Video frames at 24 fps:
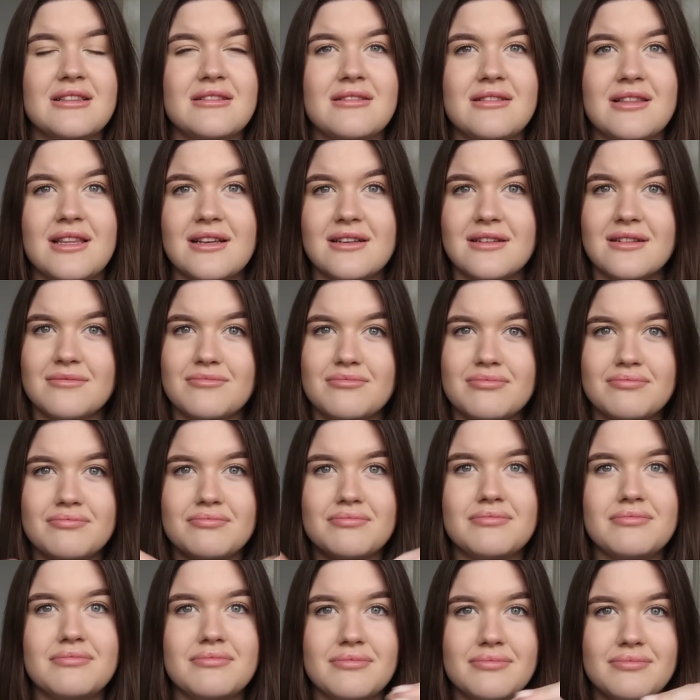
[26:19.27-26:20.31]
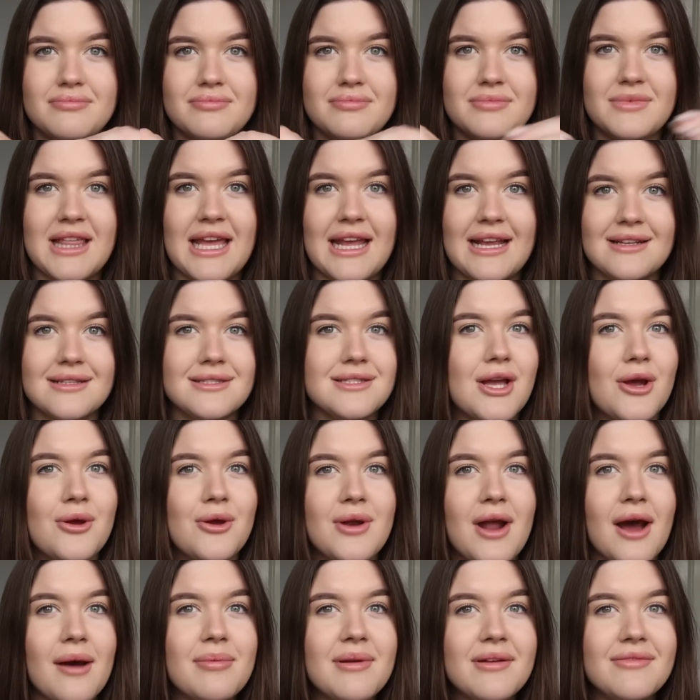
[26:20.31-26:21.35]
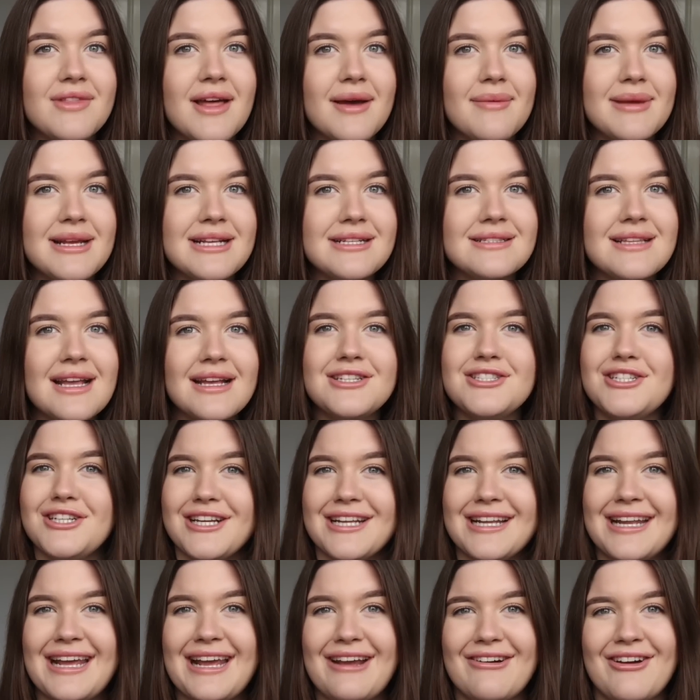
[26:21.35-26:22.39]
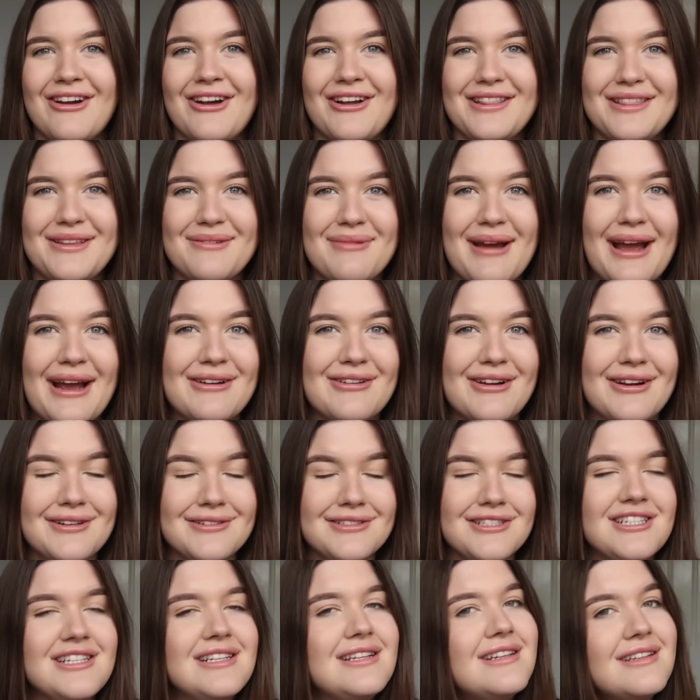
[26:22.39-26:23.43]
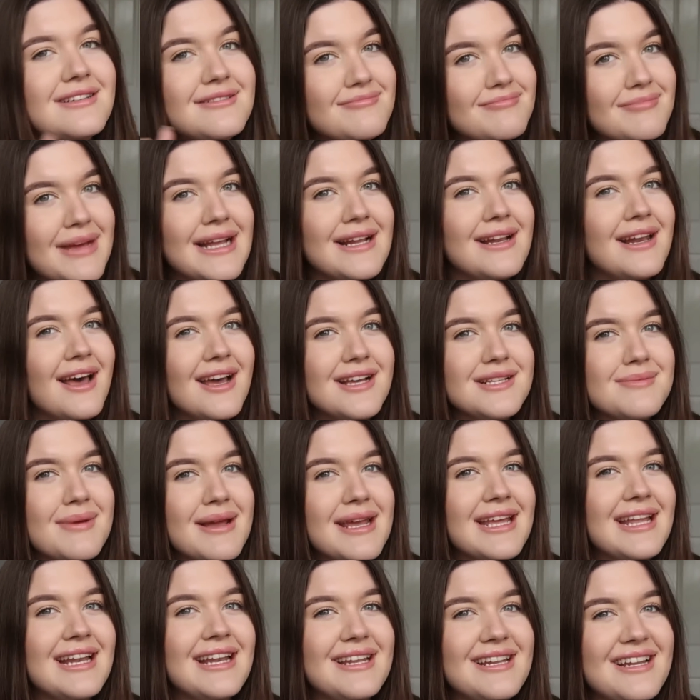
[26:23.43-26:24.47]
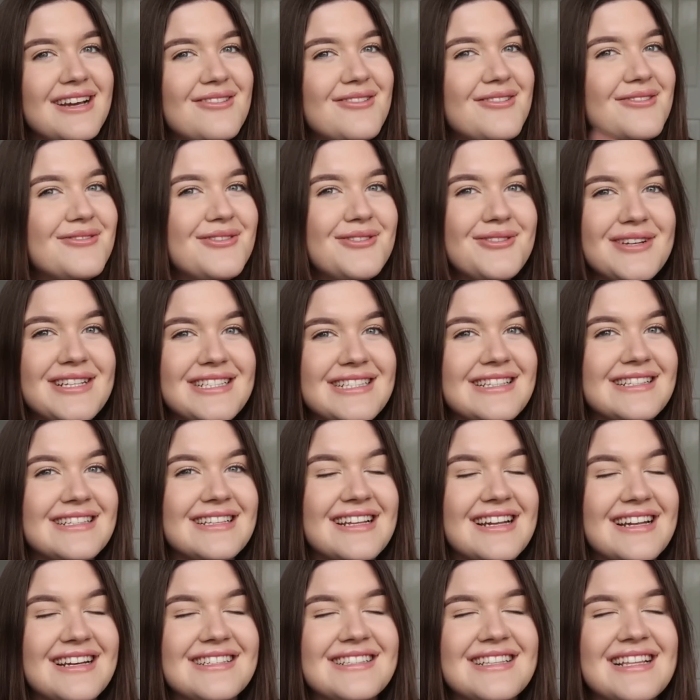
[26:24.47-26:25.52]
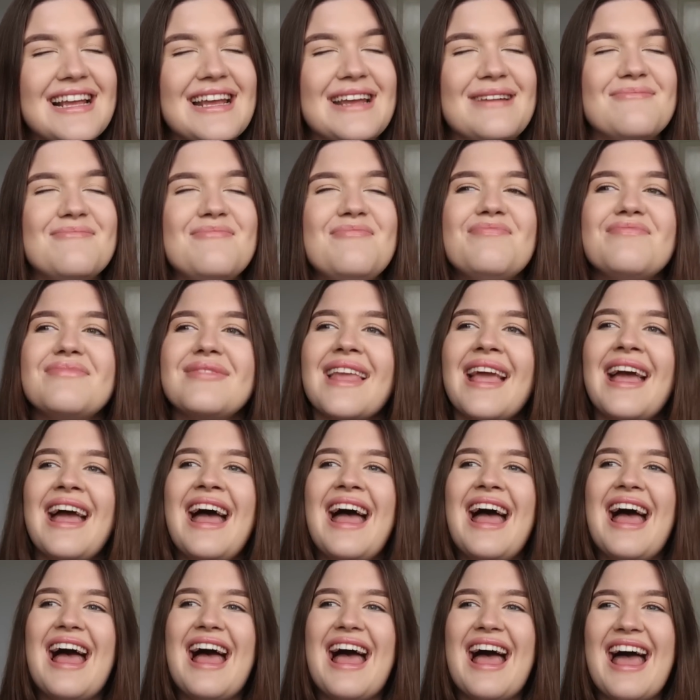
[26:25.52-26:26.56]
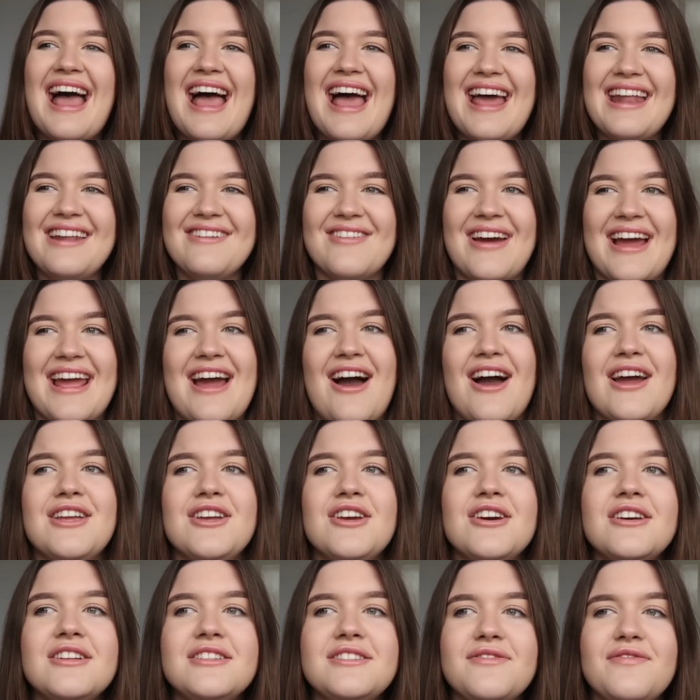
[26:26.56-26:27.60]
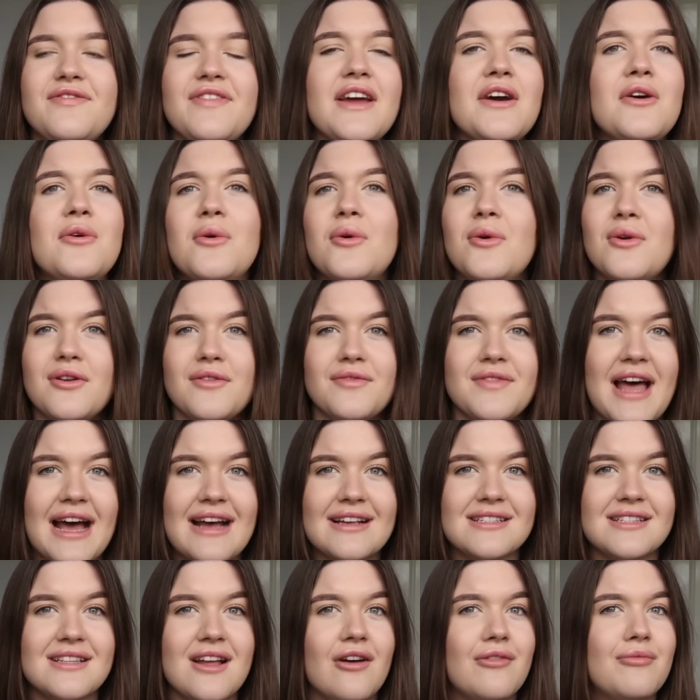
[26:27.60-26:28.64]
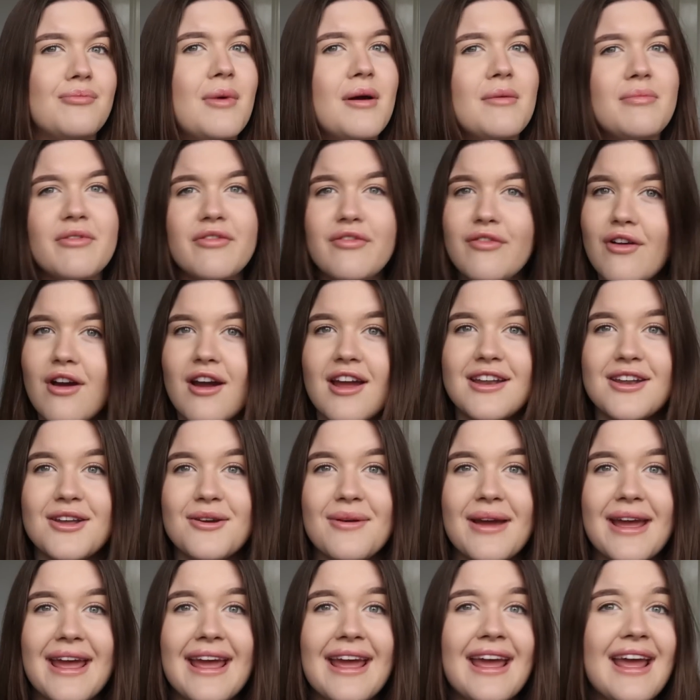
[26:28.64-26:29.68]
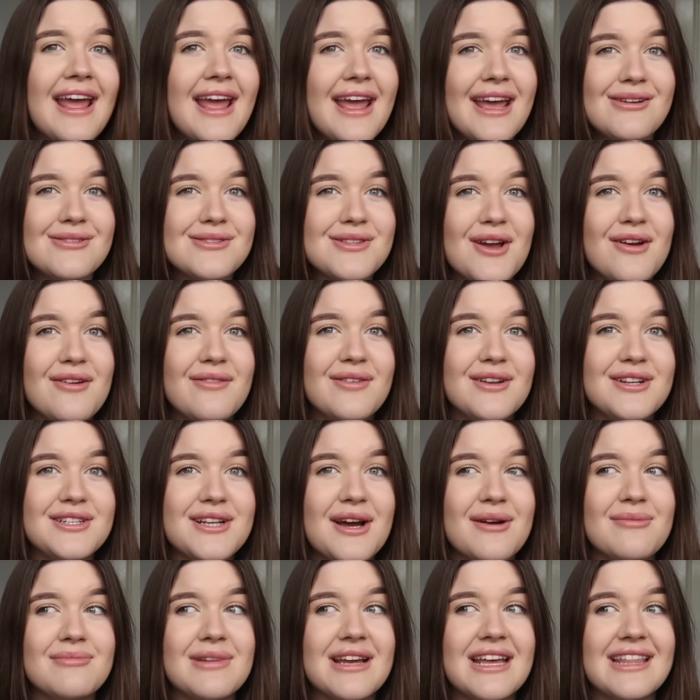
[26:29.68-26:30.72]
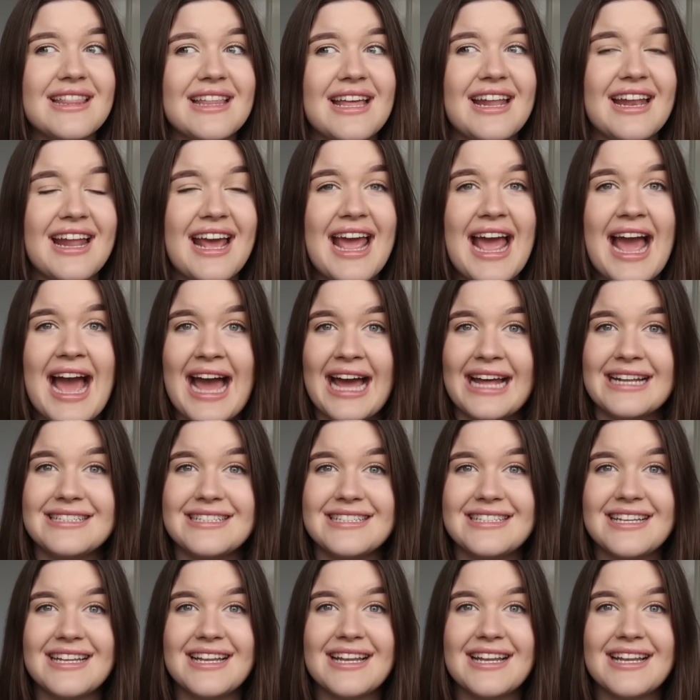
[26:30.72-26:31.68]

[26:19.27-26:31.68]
the thing sewn up, if that makes sense. You can hear her in the background. She likes making little noises in her sleep. Anyway, I could feel all of that stuff, but before I knew it, it was over and done with and I had